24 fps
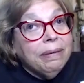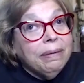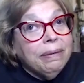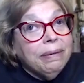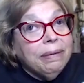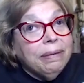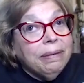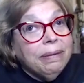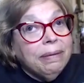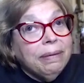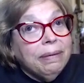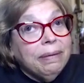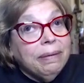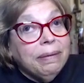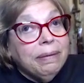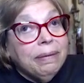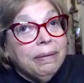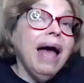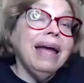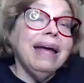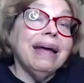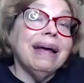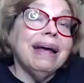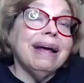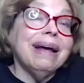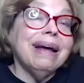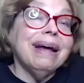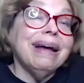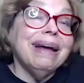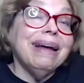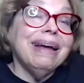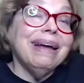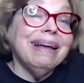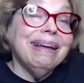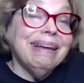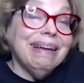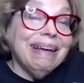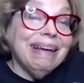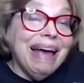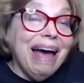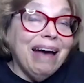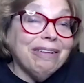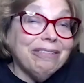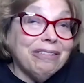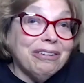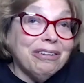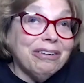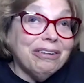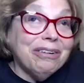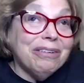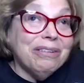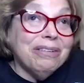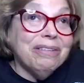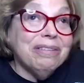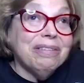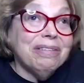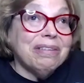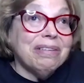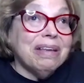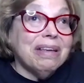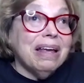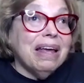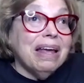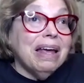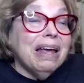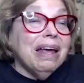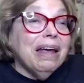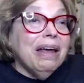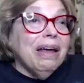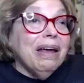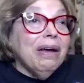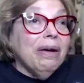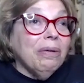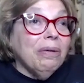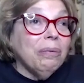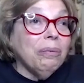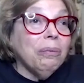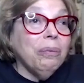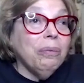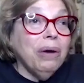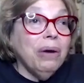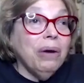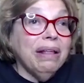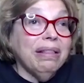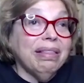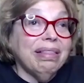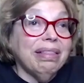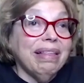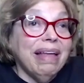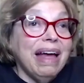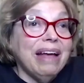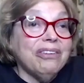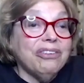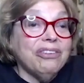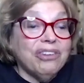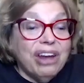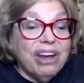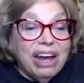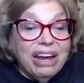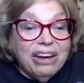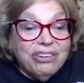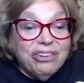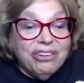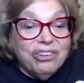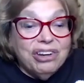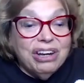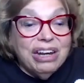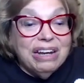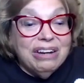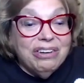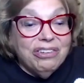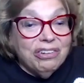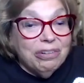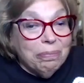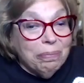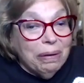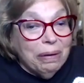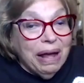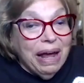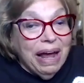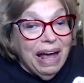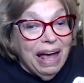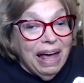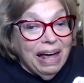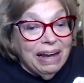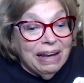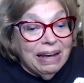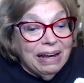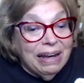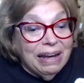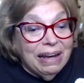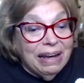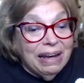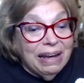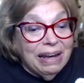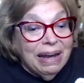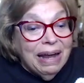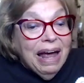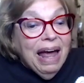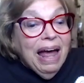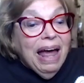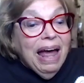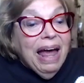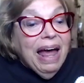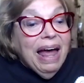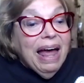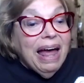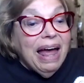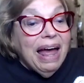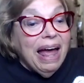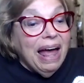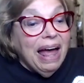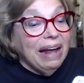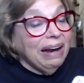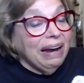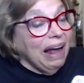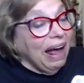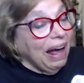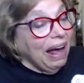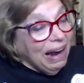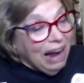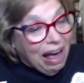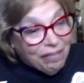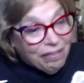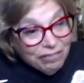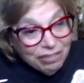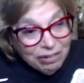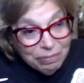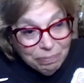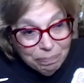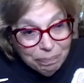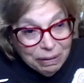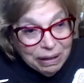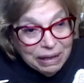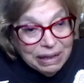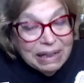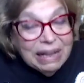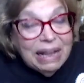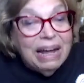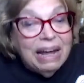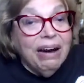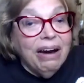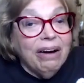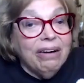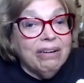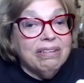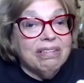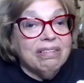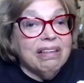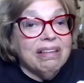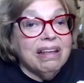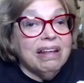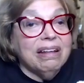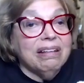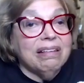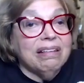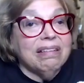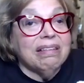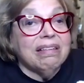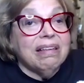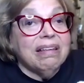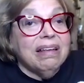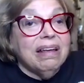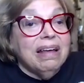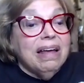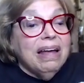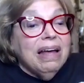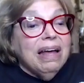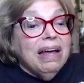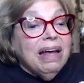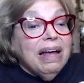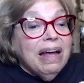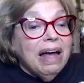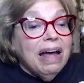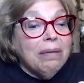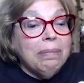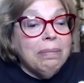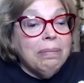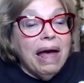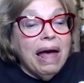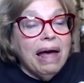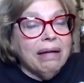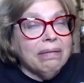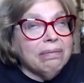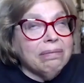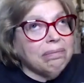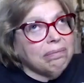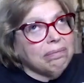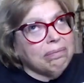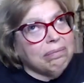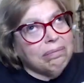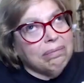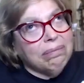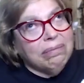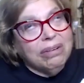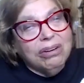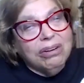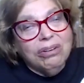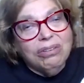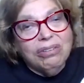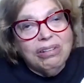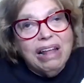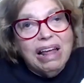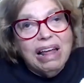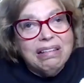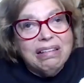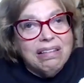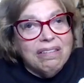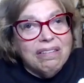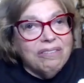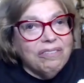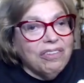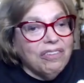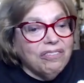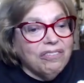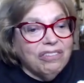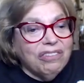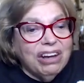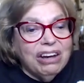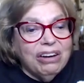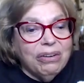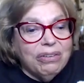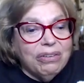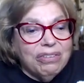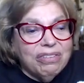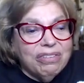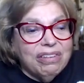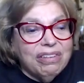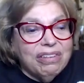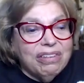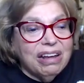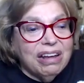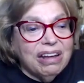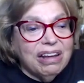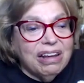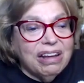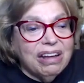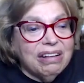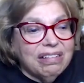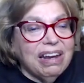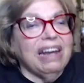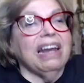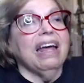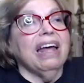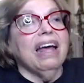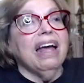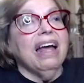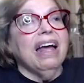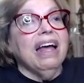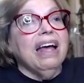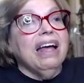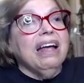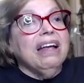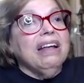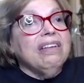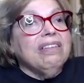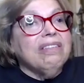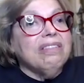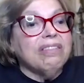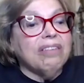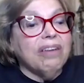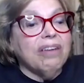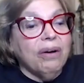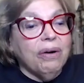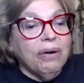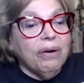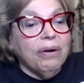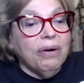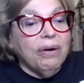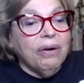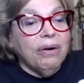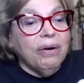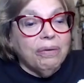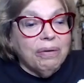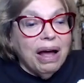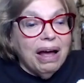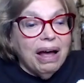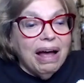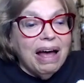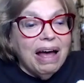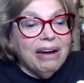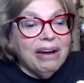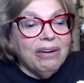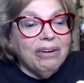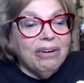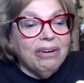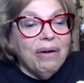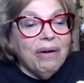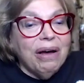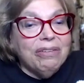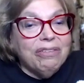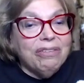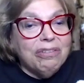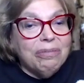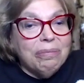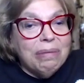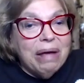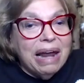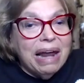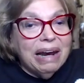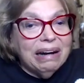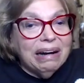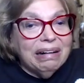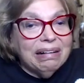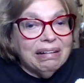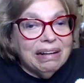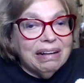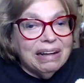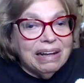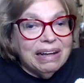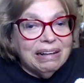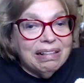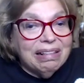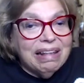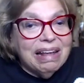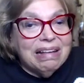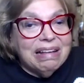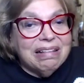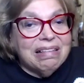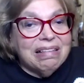Now, my encounters with education in Japan, and I haven't been there since about 2015 or 16. So I don't know how dramatically